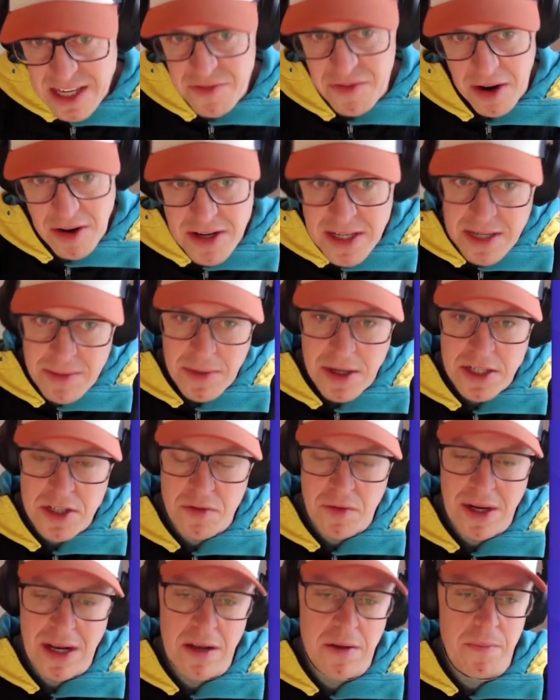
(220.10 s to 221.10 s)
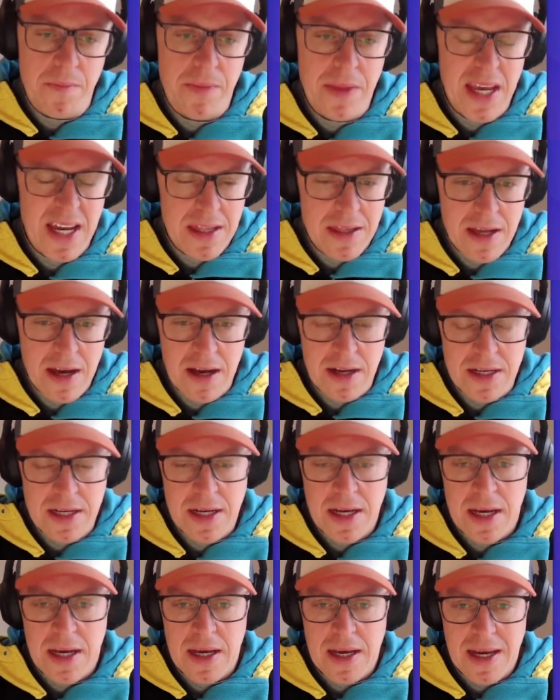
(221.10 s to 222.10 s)
it is very similar to Reloom in that
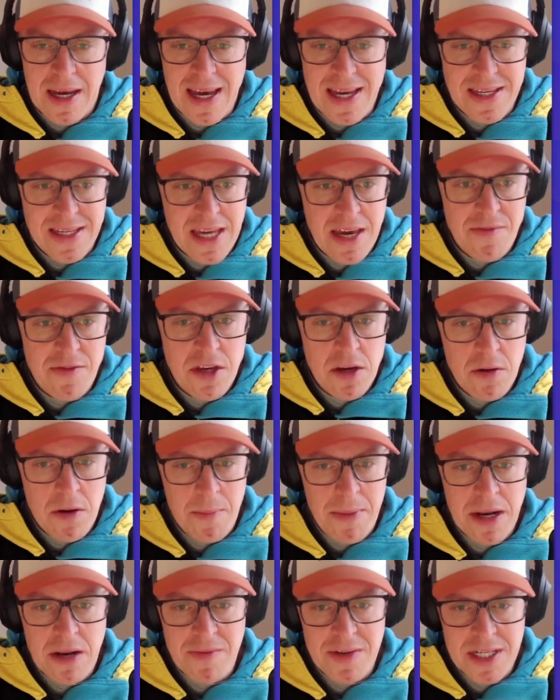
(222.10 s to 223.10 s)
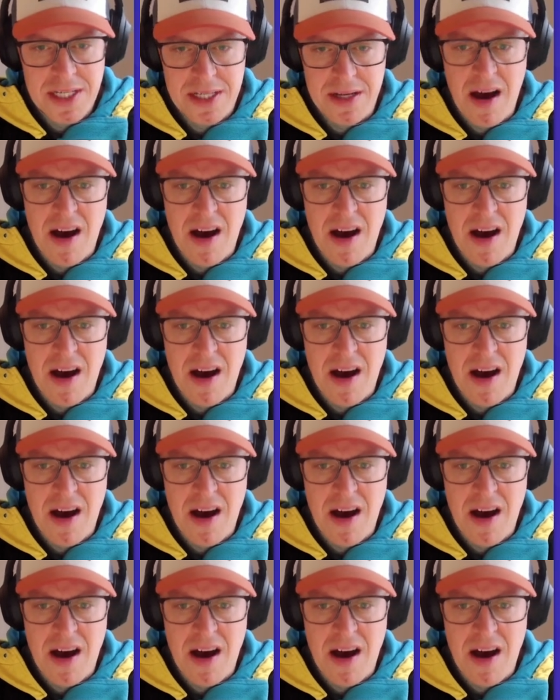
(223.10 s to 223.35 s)
it's given you a bit of a